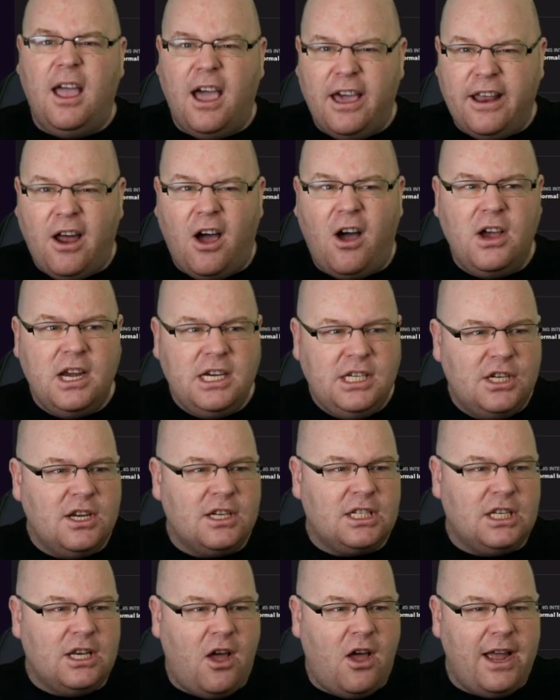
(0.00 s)
And I
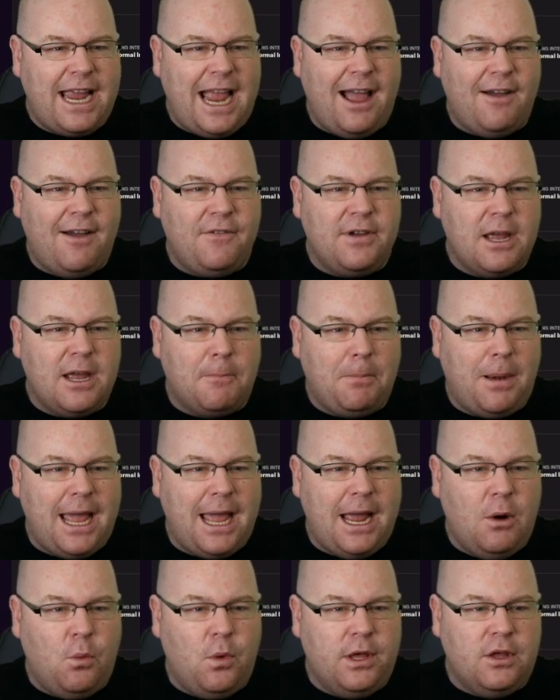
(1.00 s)
just like having a
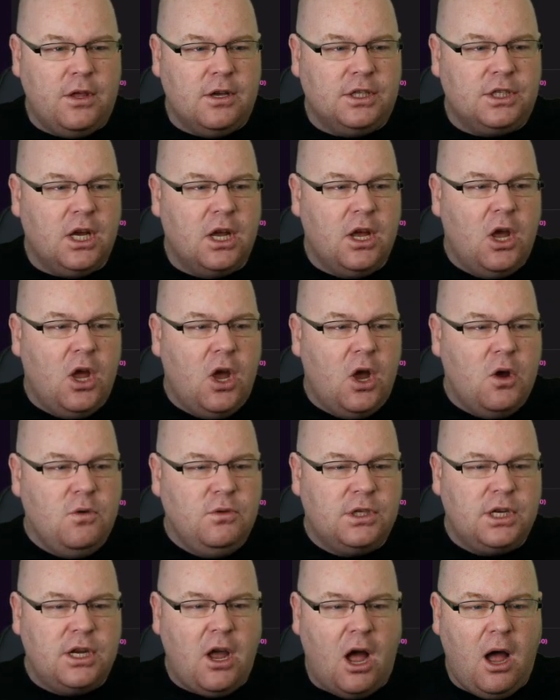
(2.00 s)
player with us
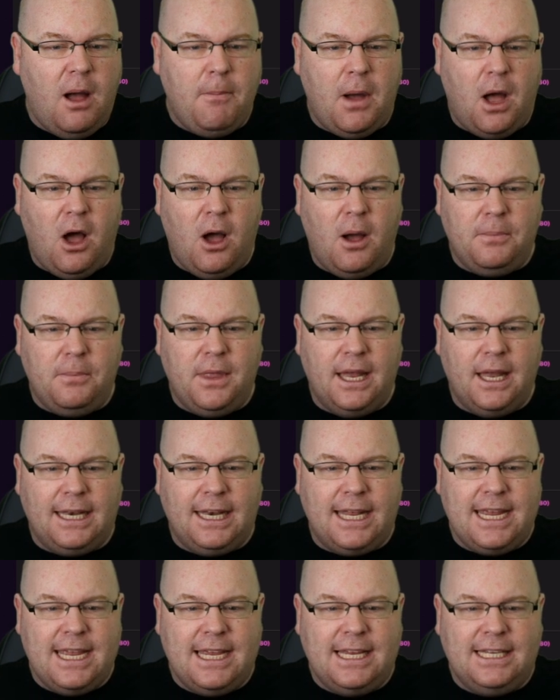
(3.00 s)
who's come up the
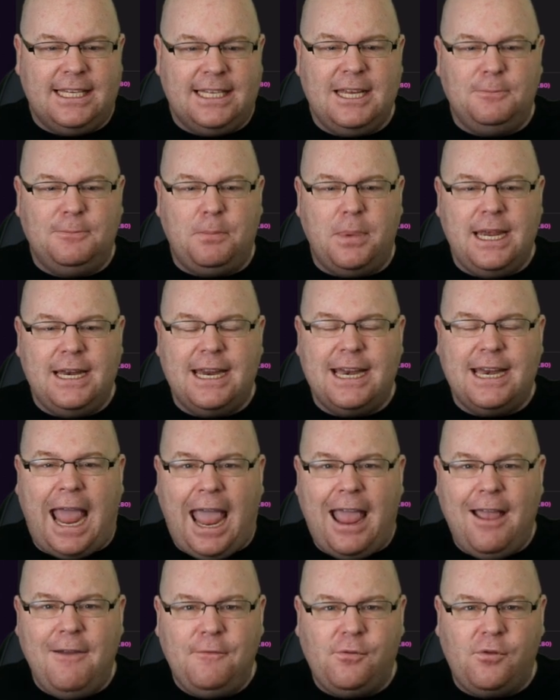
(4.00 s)
leagues. He's been in
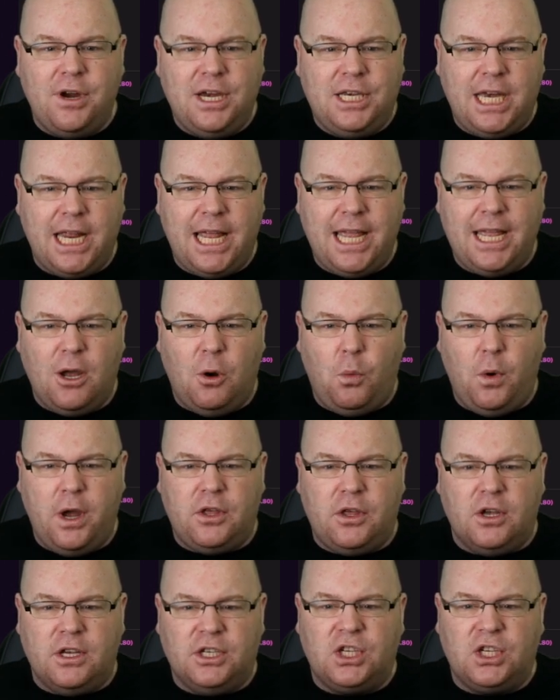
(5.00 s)
every tier
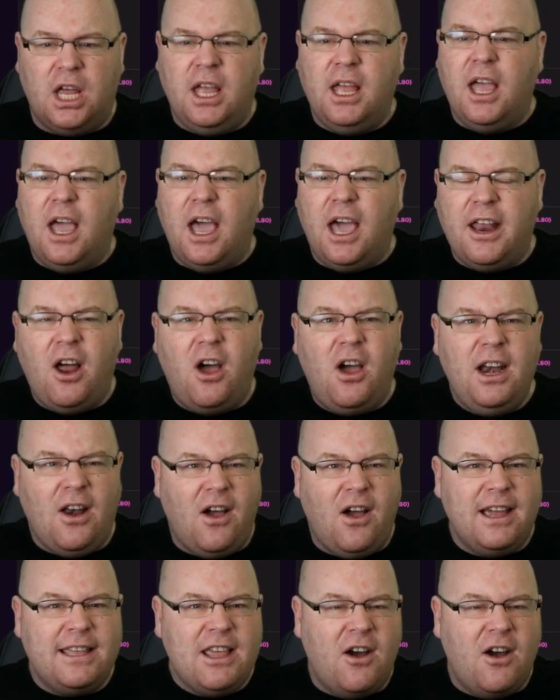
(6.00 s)
with us. And I
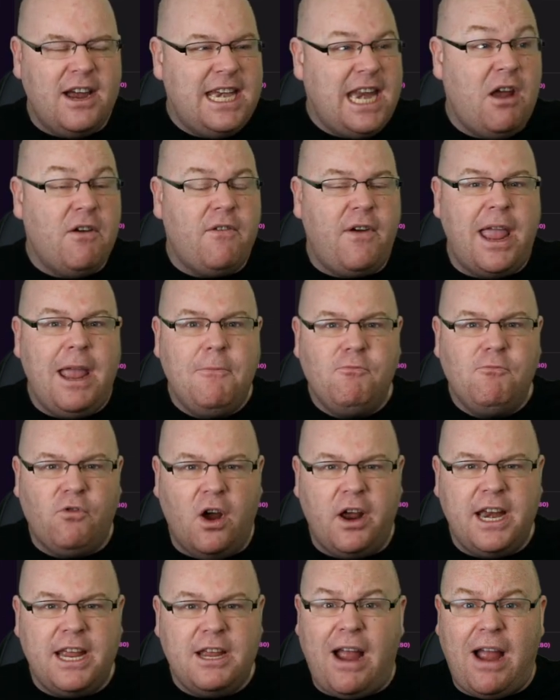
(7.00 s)
like the idea of him
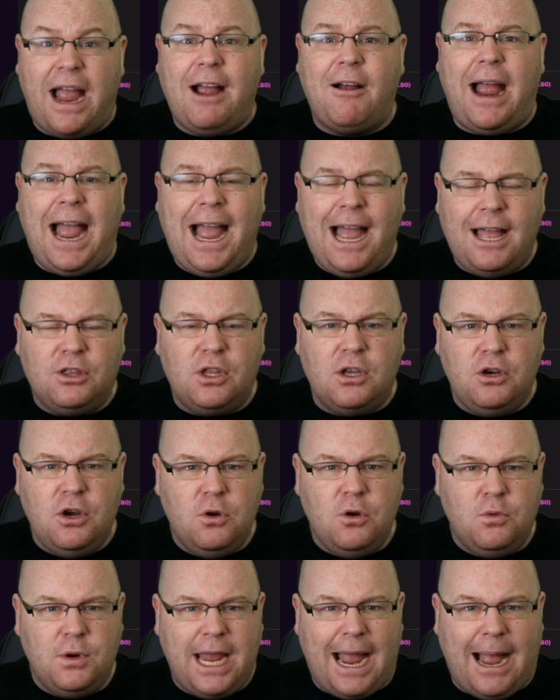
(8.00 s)
running round at the
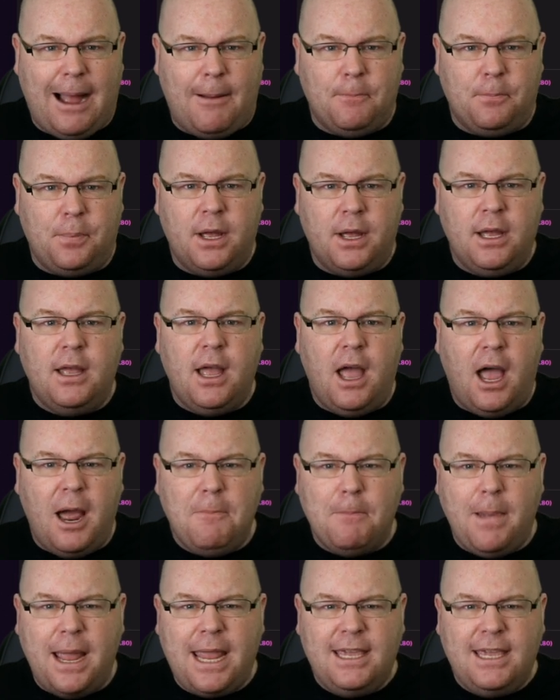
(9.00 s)
Nou Camp
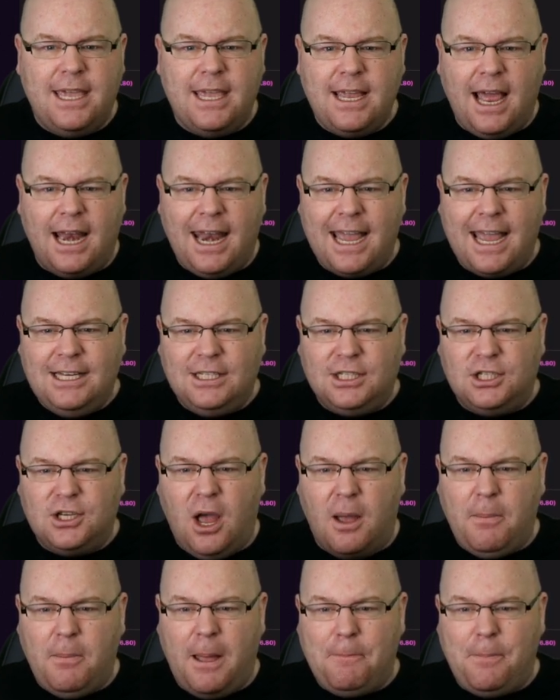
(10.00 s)
and making a late
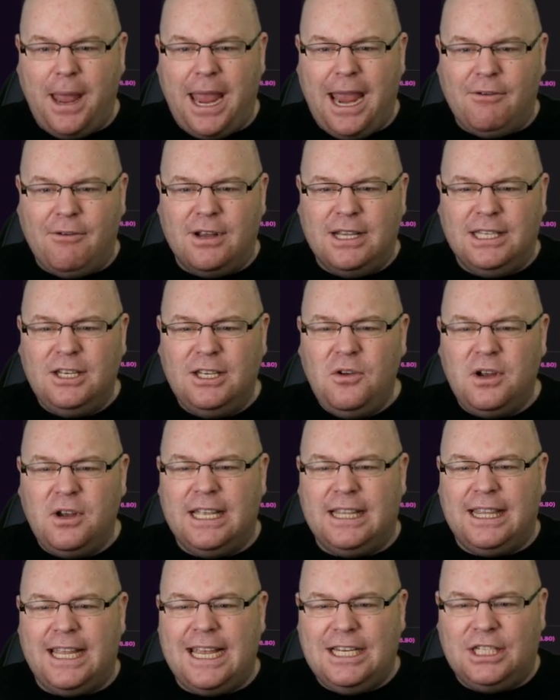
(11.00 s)
sub appearance. Look
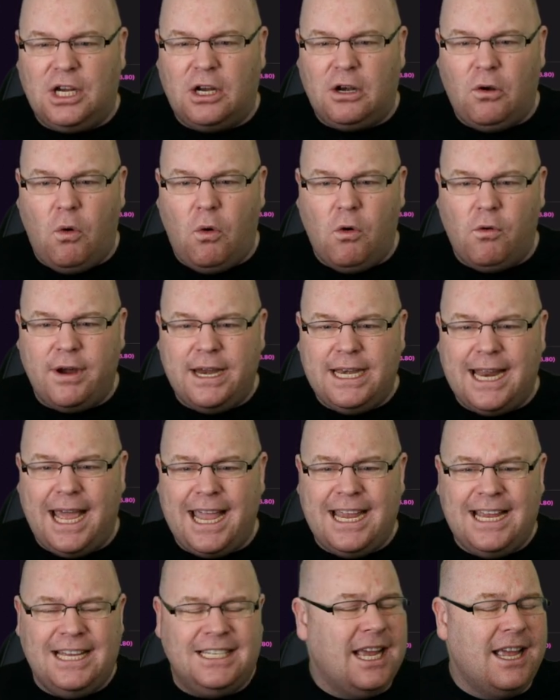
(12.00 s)
at these glory
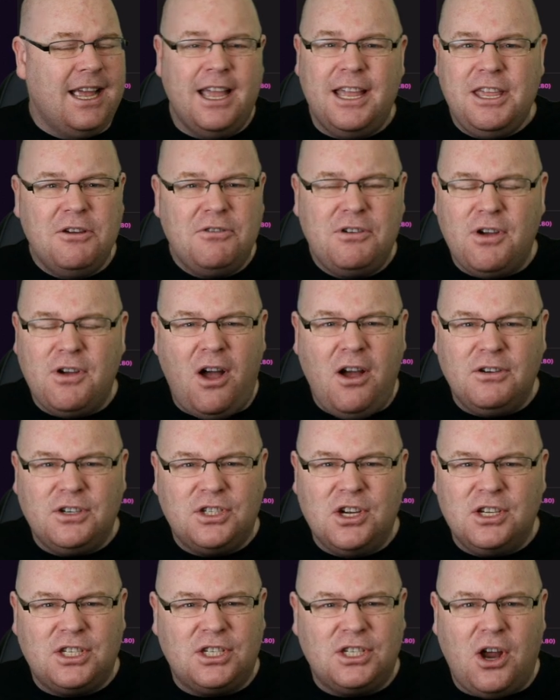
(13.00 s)
days. You can't
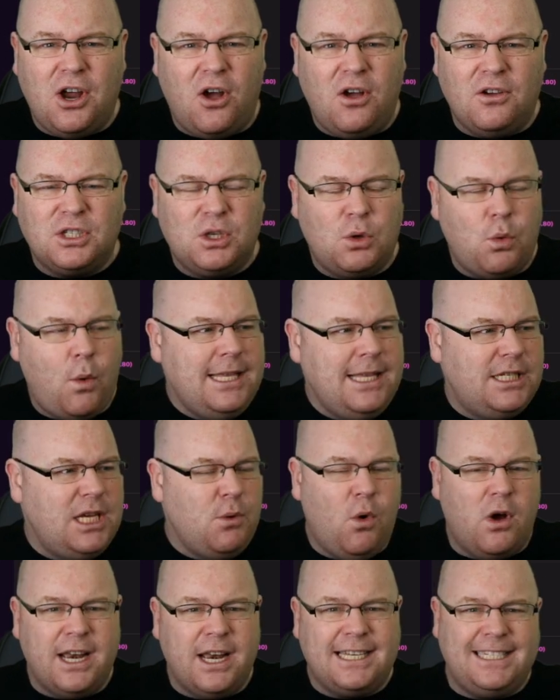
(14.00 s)
just toss
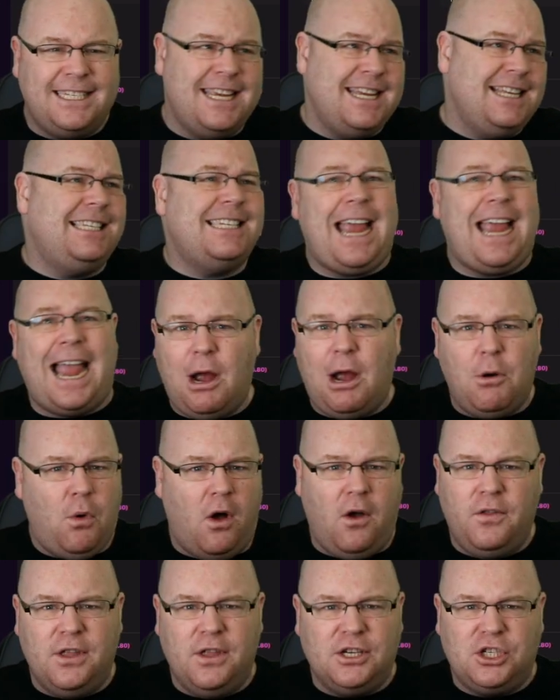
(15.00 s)
twenty-one assists out
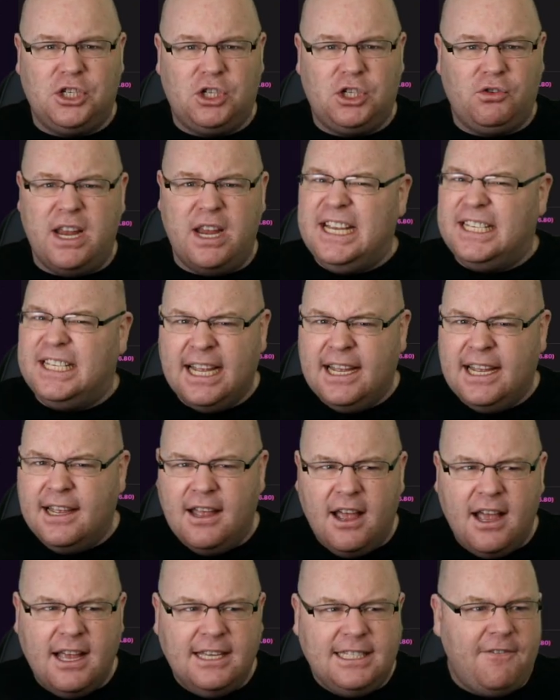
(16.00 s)
on the street
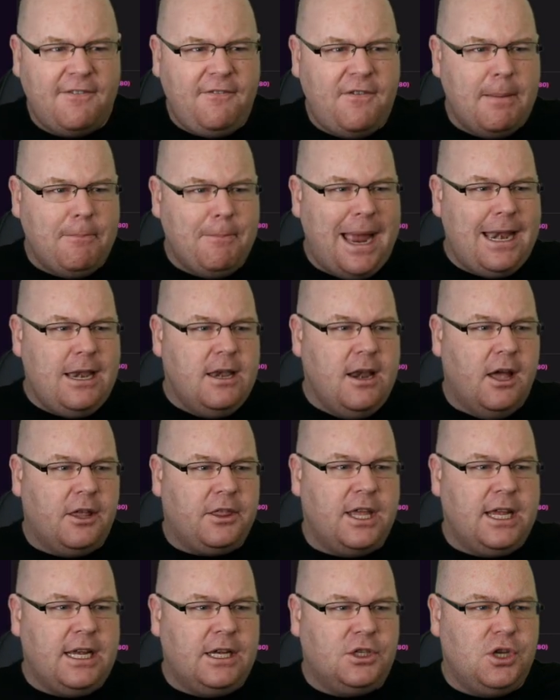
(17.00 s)
as if it meant
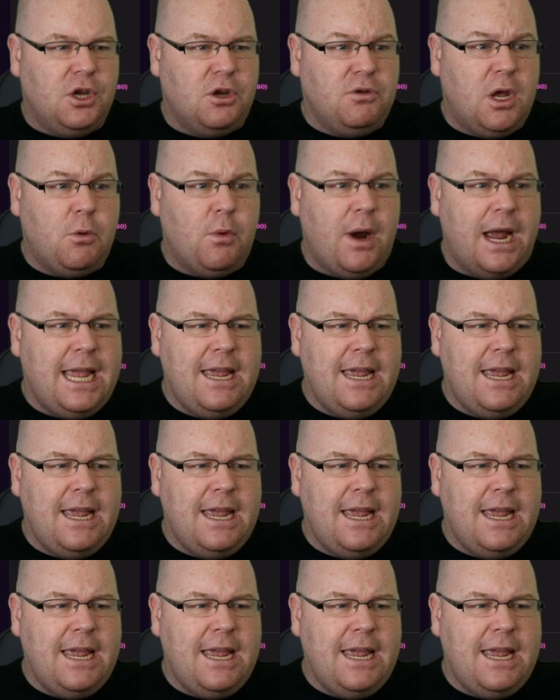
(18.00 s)
nothing to you.